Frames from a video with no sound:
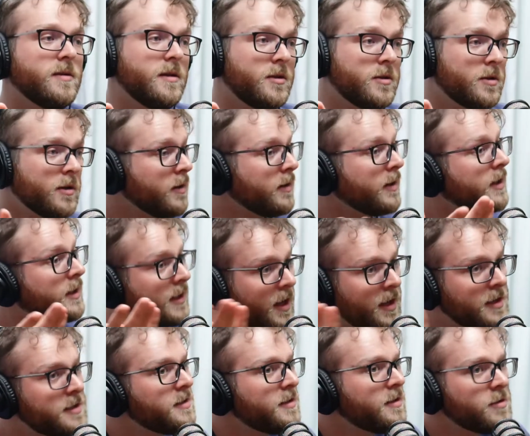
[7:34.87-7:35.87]
true. He
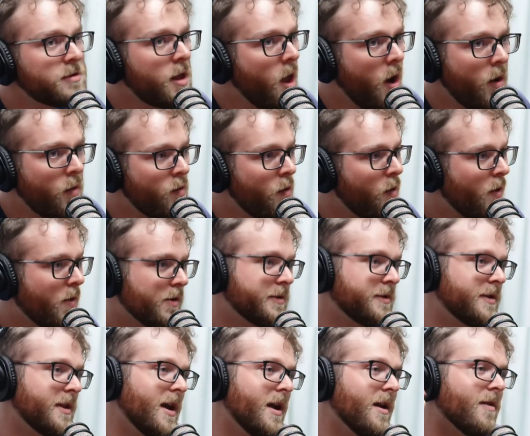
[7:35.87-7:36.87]
doesn't. There's no
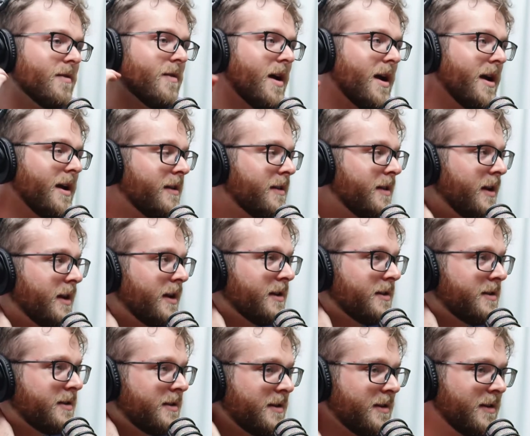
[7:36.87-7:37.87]
rules there, right? Like
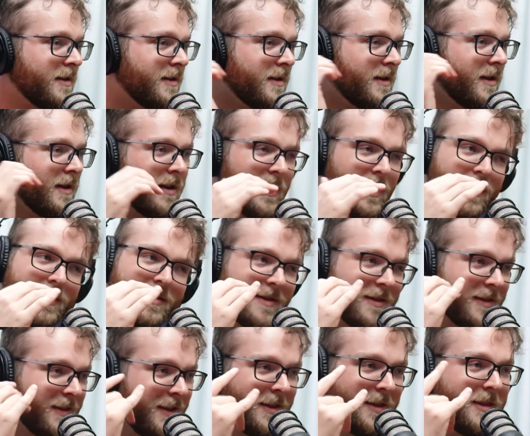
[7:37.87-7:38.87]
he
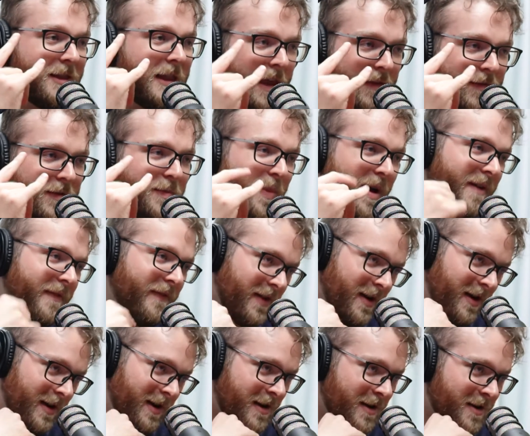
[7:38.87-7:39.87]
lives by
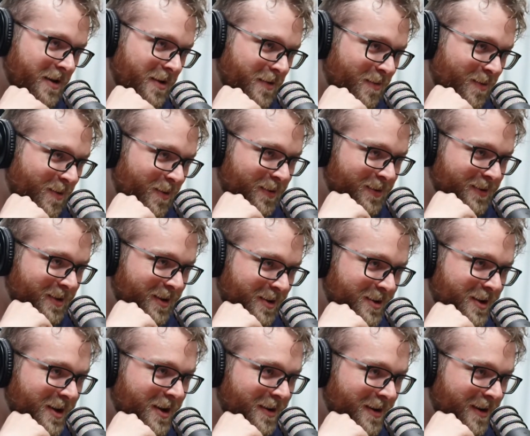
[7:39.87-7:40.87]
fucking no rules, the
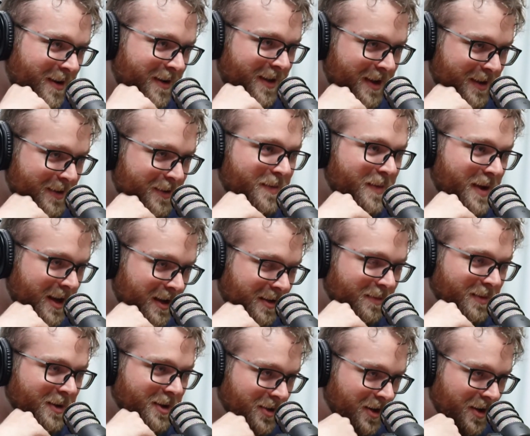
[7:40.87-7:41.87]
Joker, and that's what makes
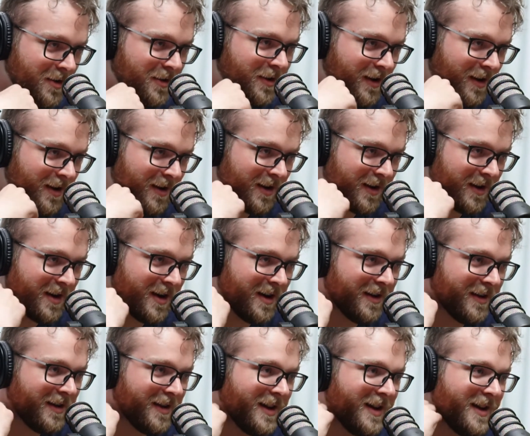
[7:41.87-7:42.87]
him the Joker. I don't
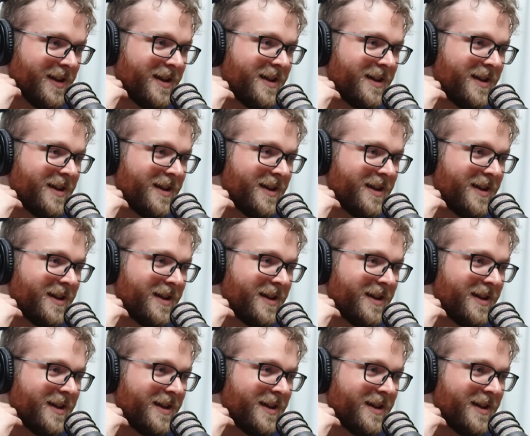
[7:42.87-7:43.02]
even want to